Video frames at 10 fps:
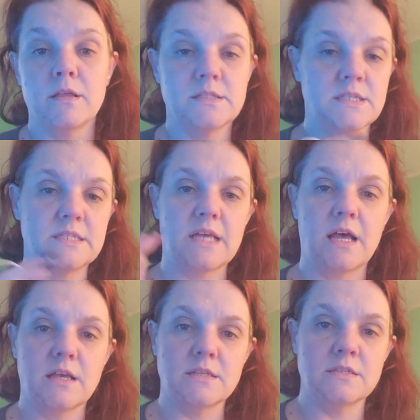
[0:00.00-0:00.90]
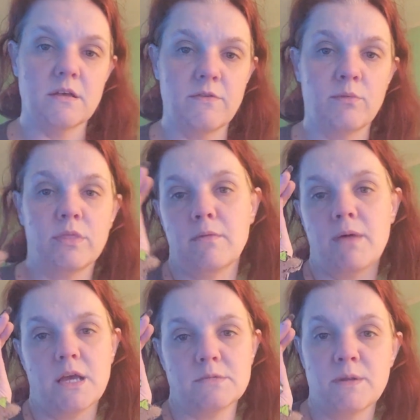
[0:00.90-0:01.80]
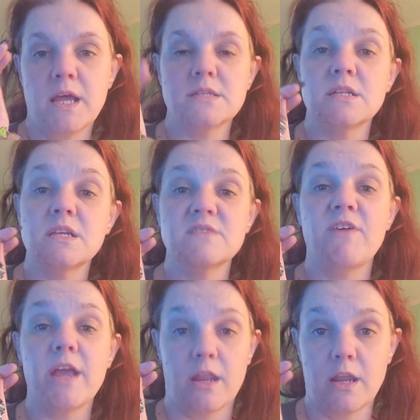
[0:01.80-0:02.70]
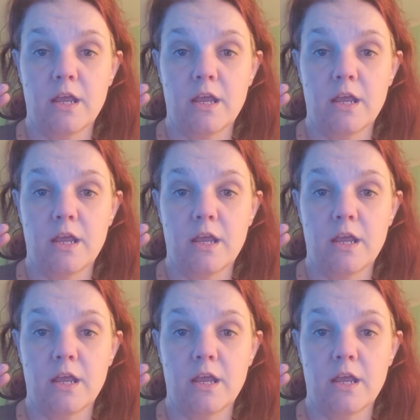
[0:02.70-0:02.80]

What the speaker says: It's the size of the one that my husband has in his van.